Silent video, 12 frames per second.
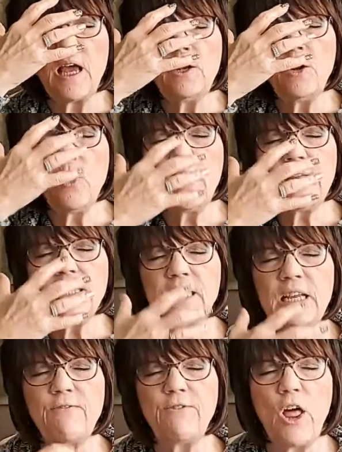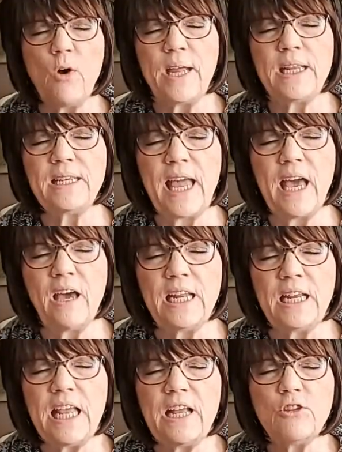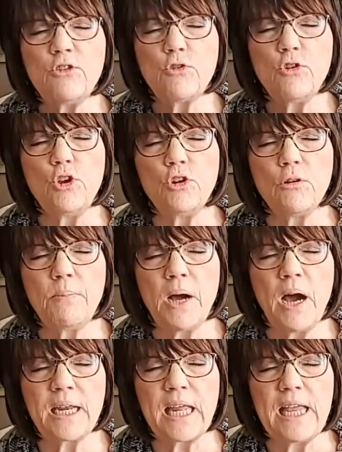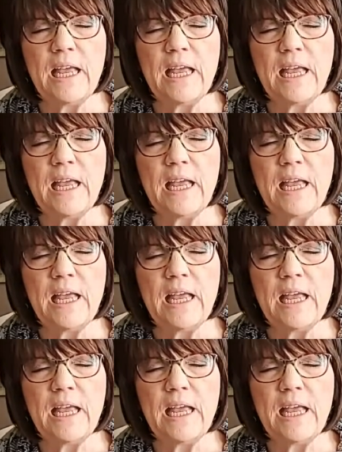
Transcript: anointing flowing down and in through your body.